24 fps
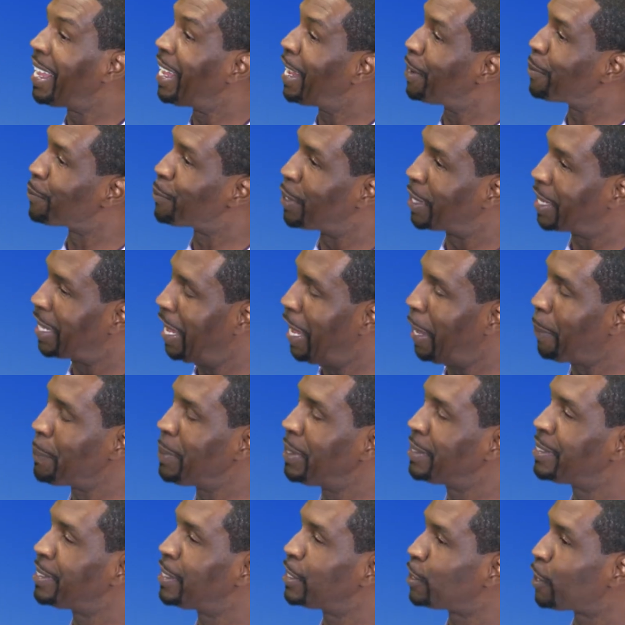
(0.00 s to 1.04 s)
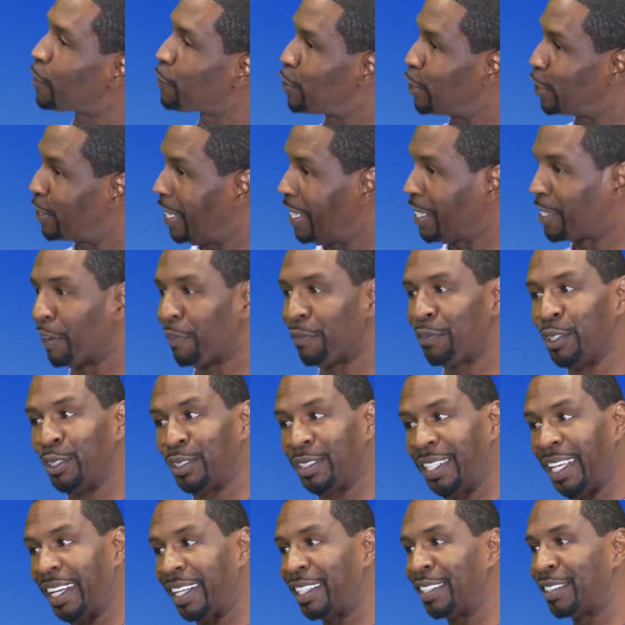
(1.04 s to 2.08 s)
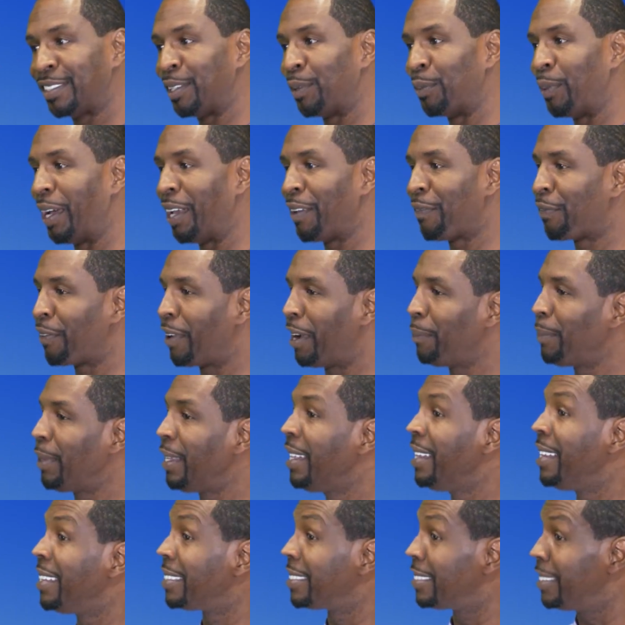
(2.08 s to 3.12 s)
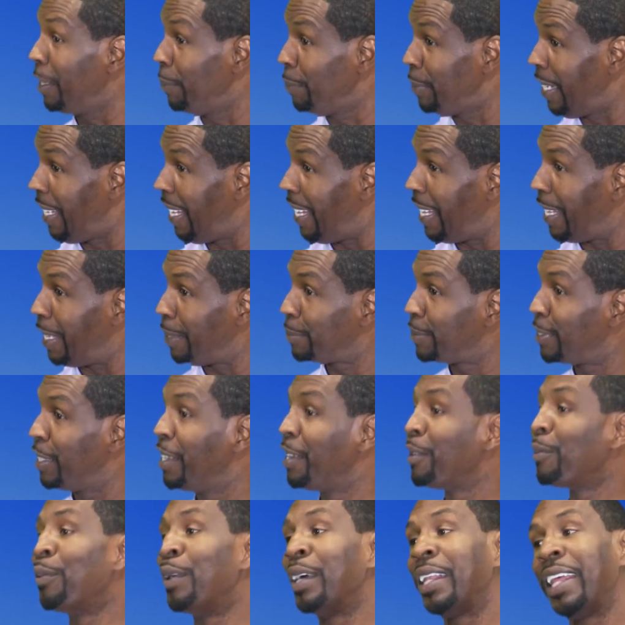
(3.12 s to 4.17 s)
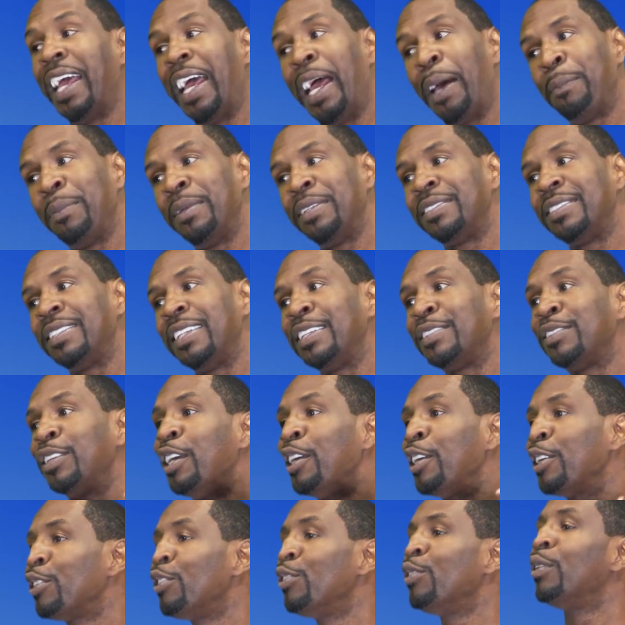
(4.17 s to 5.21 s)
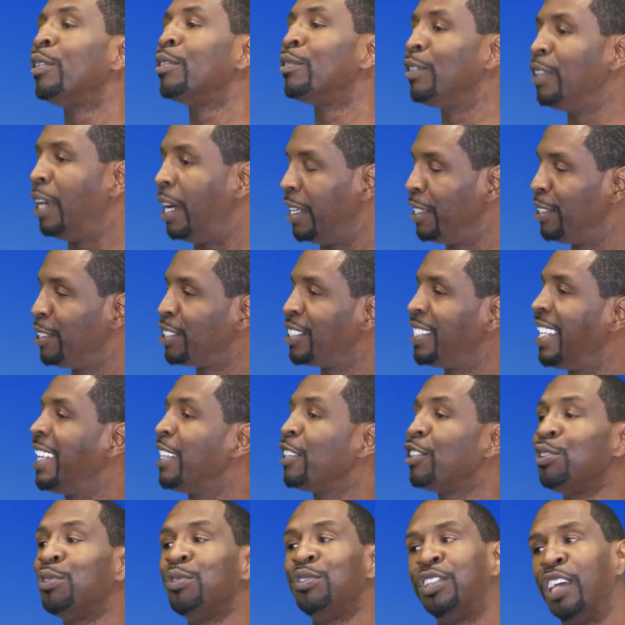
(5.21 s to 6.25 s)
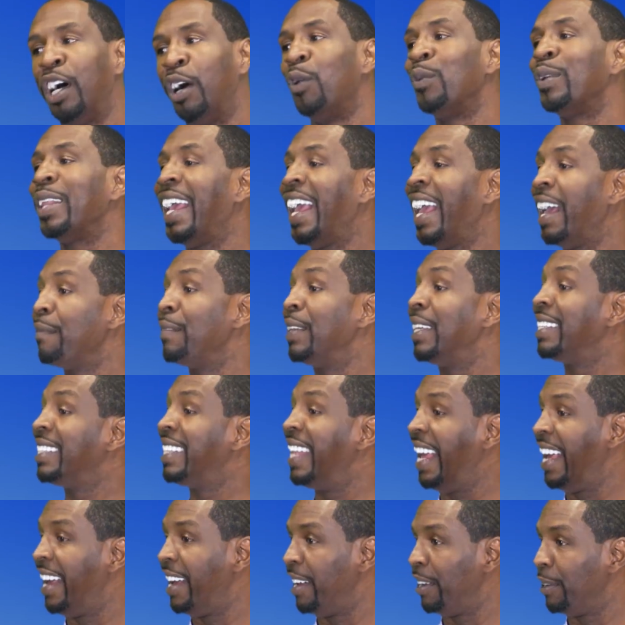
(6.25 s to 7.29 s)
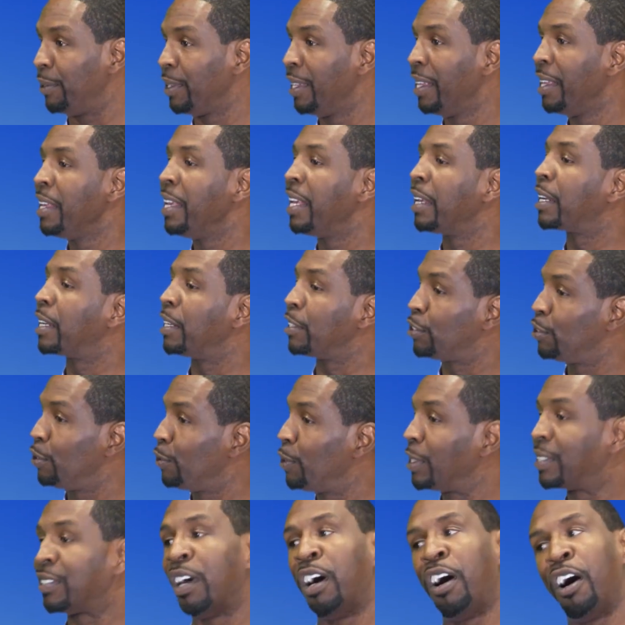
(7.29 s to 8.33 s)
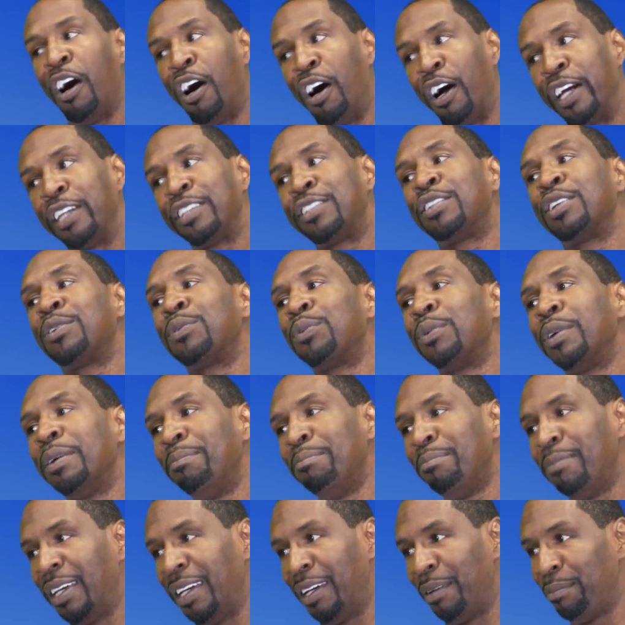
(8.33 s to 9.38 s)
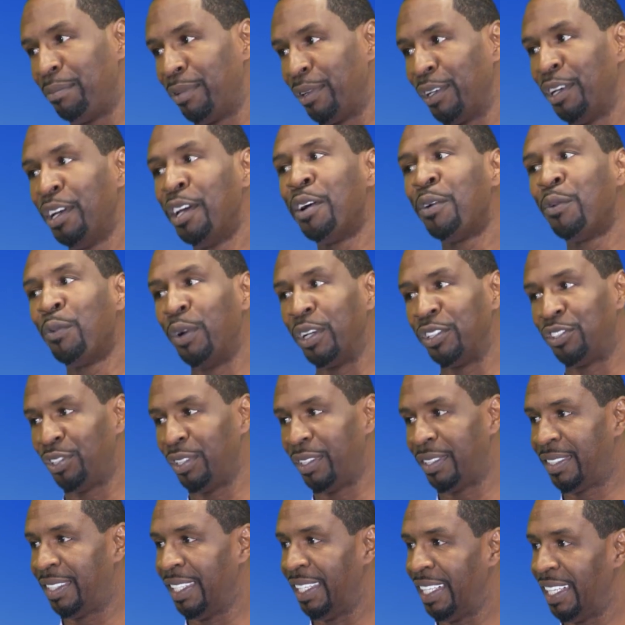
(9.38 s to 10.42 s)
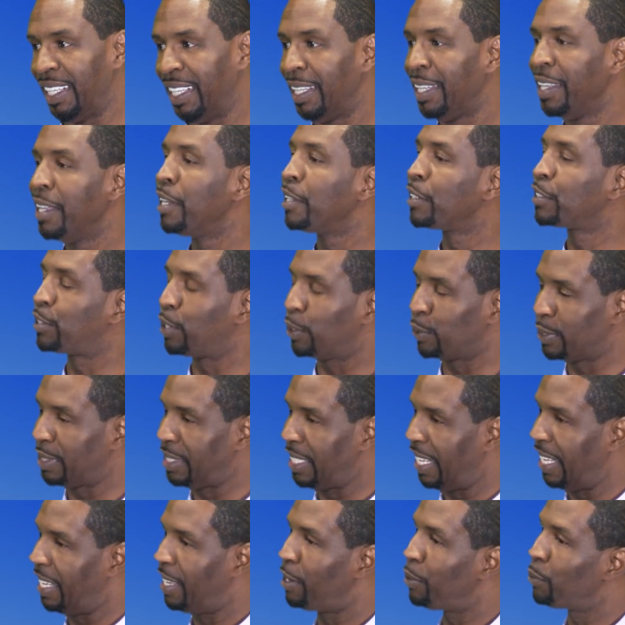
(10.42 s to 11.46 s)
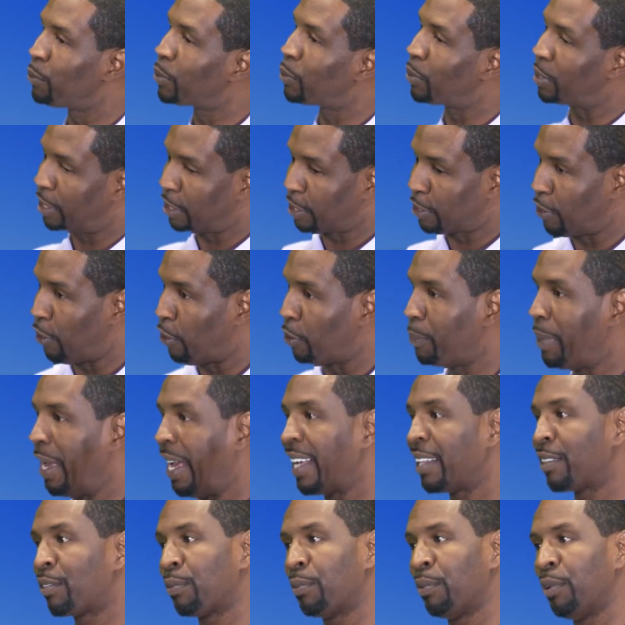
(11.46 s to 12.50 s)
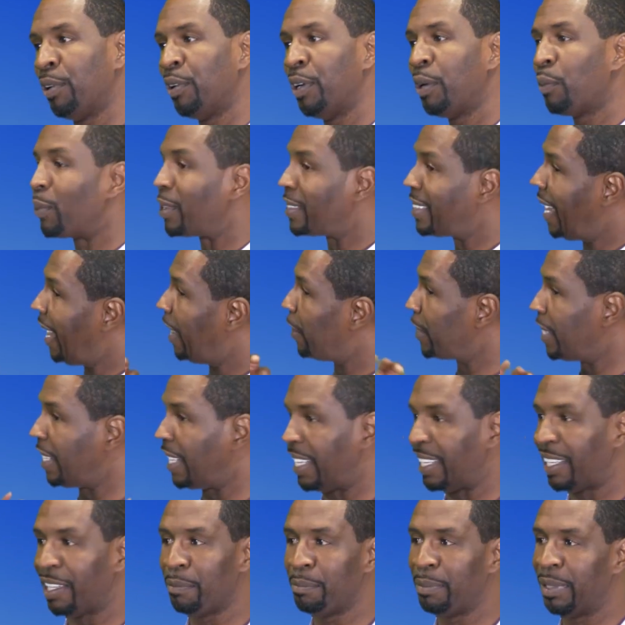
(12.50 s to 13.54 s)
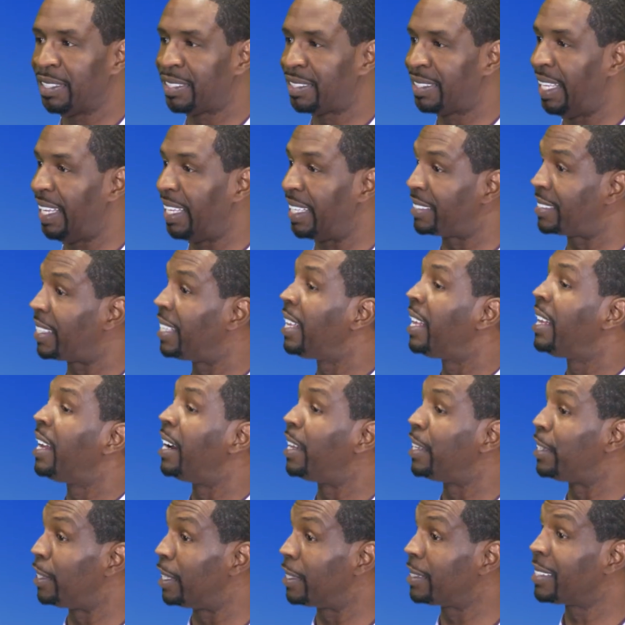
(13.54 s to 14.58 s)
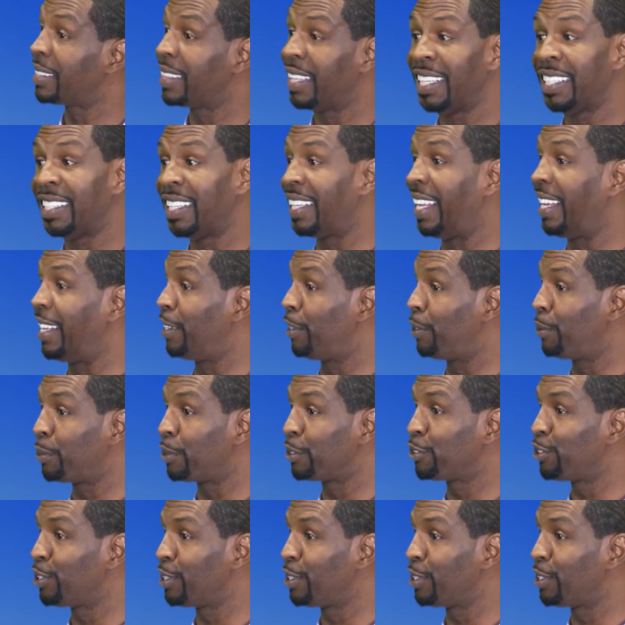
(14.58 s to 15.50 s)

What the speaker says: And what happens is if you take a few seconds away from it, sometimes what happens is you'll understand you don't have it down because it's hard to remember what you said. So now we want to go back through it without any mistakes. Another thing that I don't want